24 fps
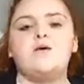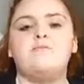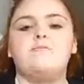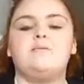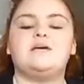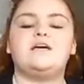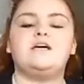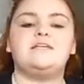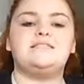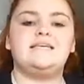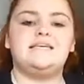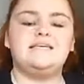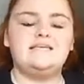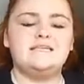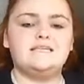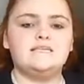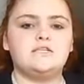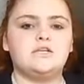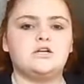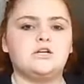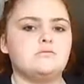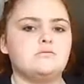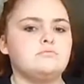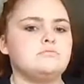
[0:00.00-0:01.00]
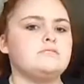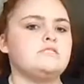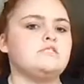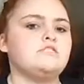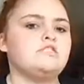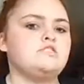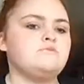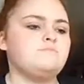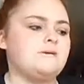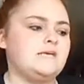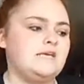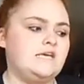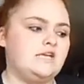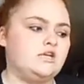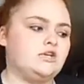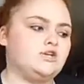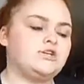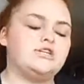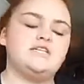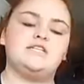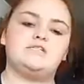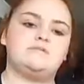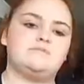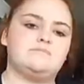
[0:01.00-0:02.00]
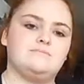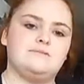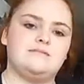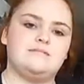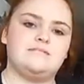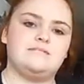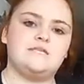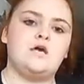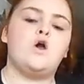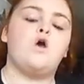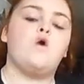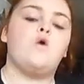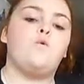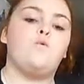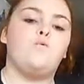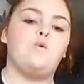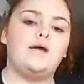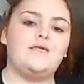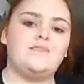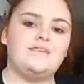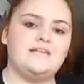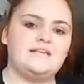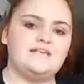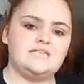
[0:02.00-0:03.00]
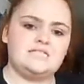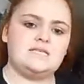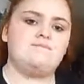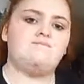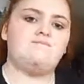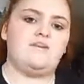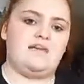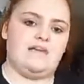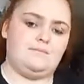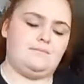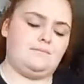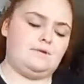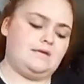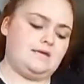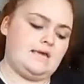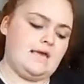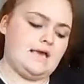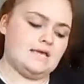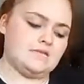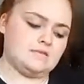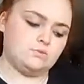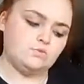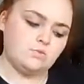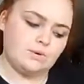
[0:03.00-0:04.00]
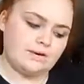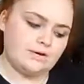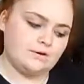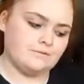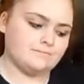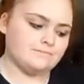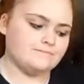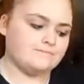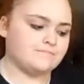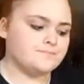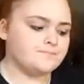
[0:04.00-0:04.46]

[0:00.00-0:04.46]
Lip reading: because he deserves to spend Christmas with his family as well.